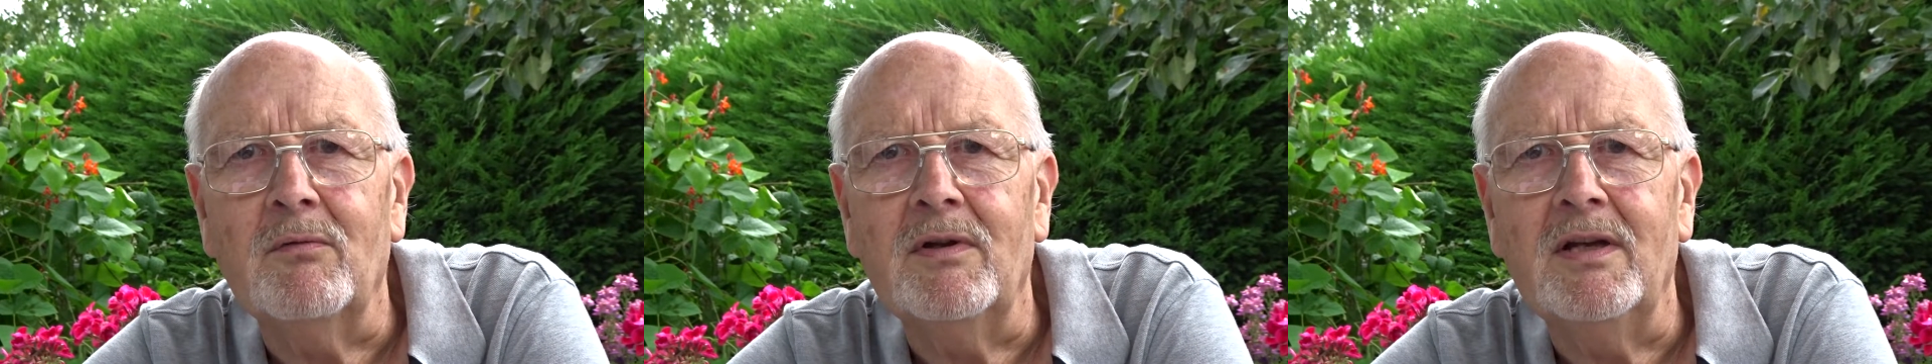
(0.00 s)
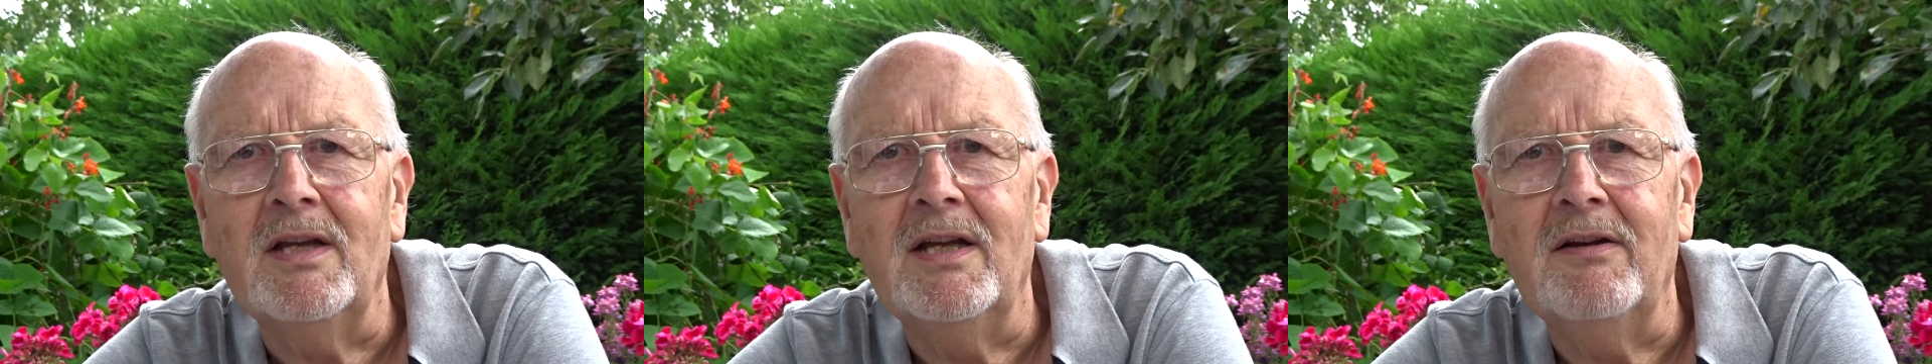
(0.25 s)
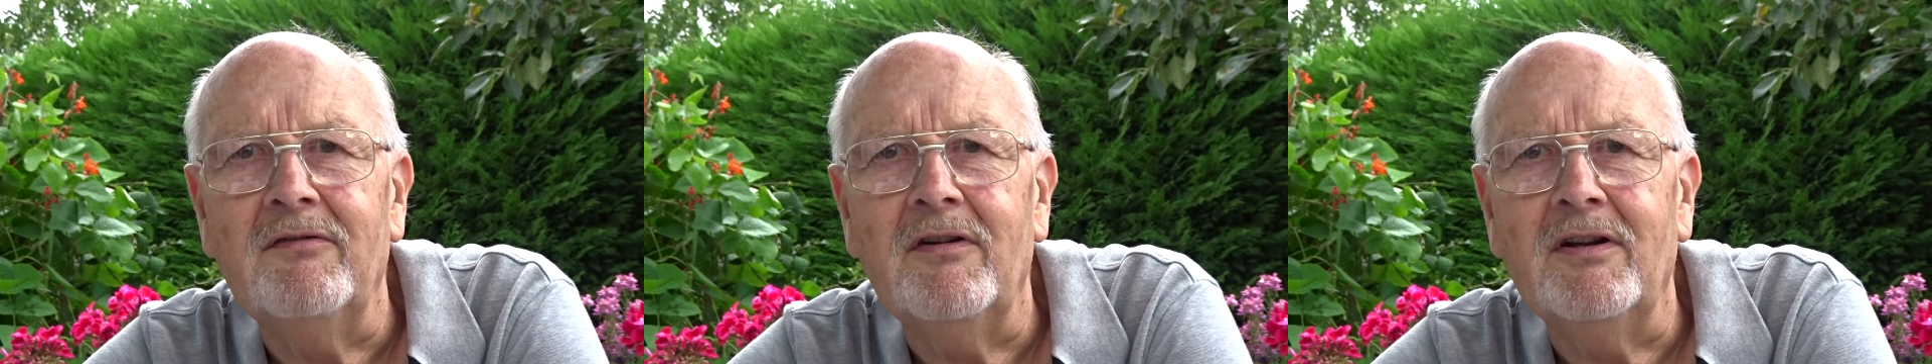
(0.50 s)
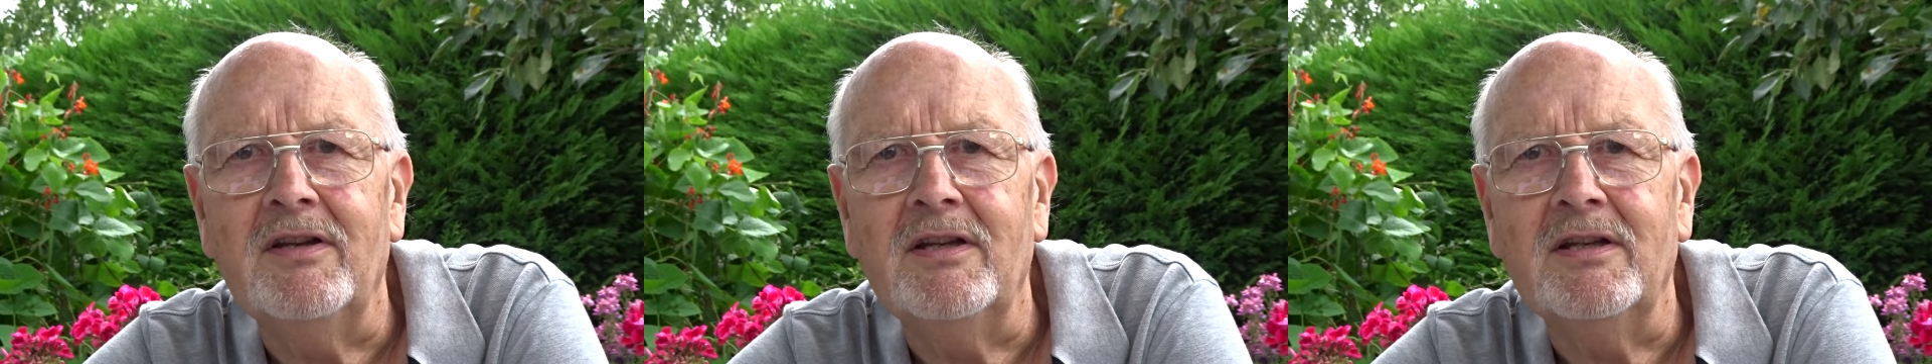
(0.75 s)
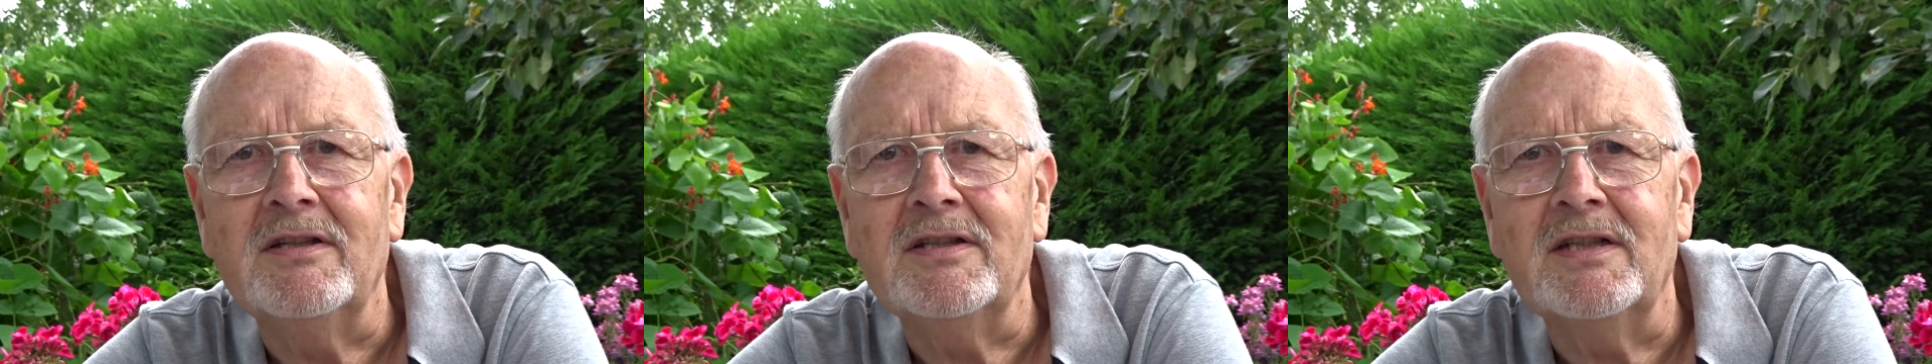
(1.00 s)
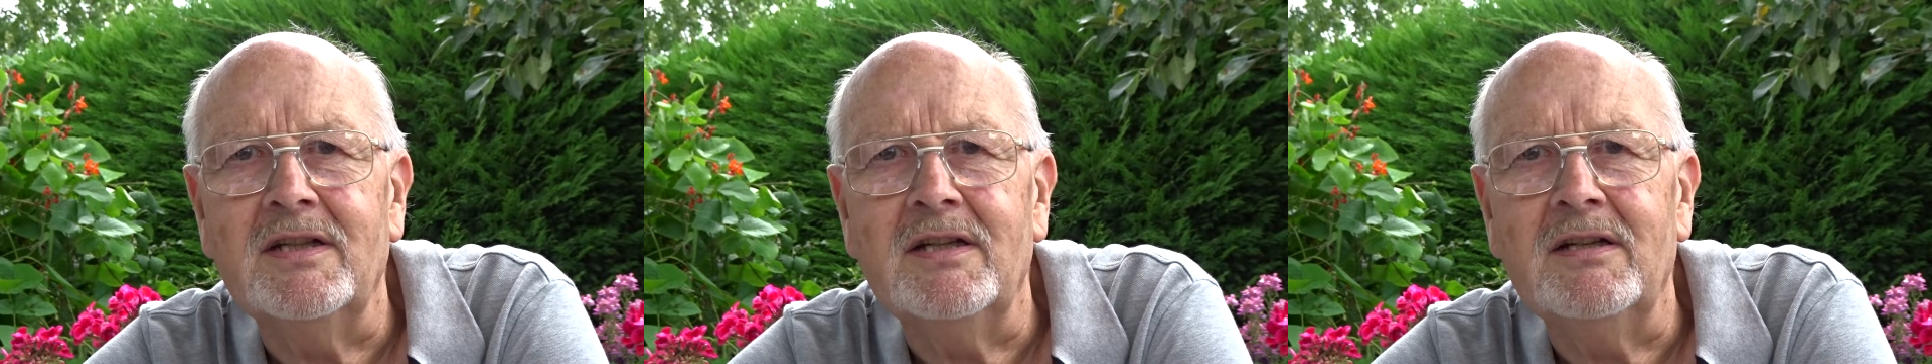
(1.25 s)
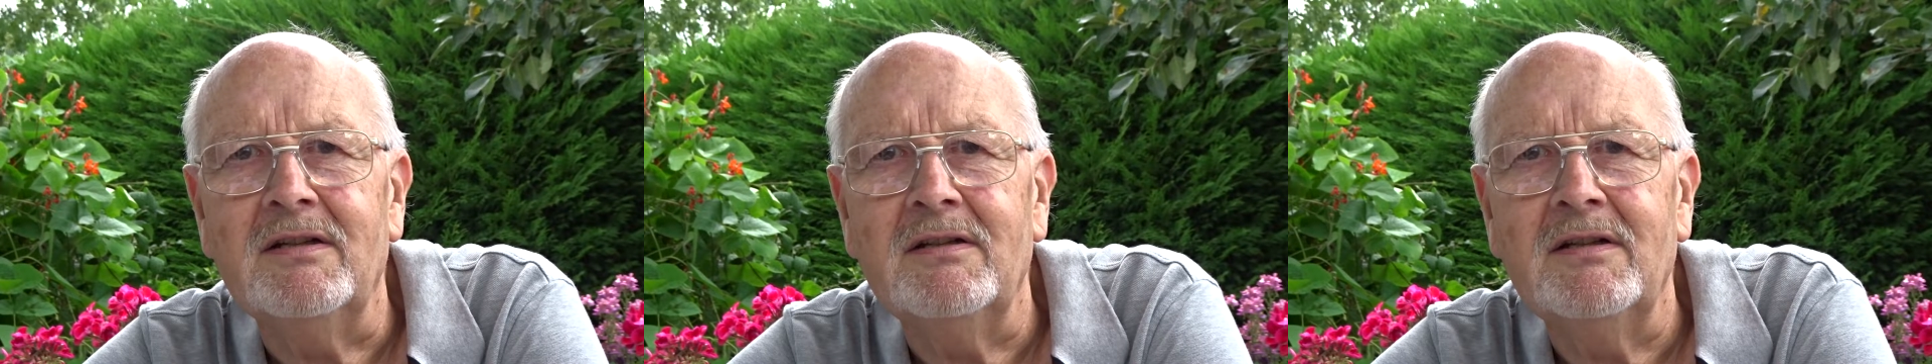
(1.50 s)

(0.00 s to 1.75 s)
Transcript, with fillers: will uh, find it uh,